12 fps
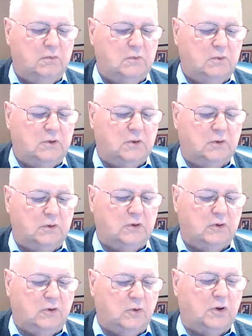to, to
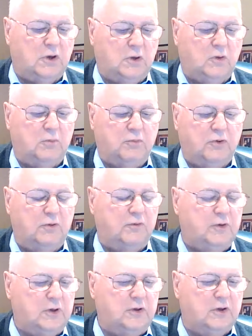quote unquote, prove it, the
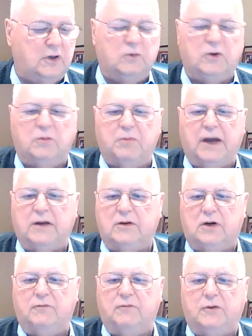dealer would have backed
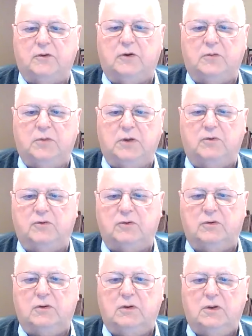off and told him he was
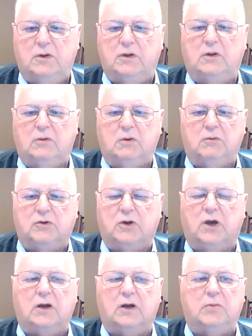didn't know what he was
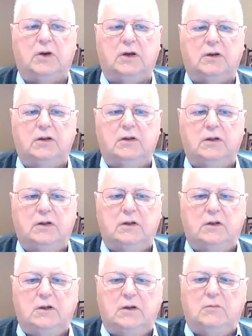talking about.
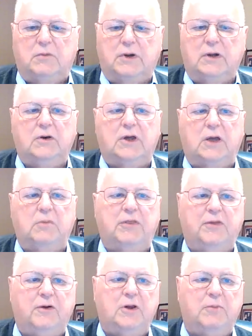But okay, but
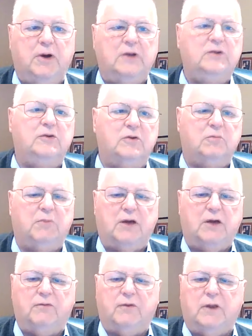thirty bucks isn't bad
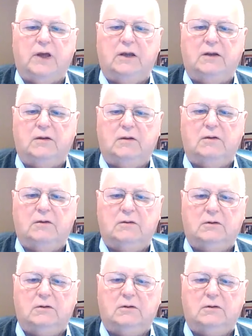for that. that I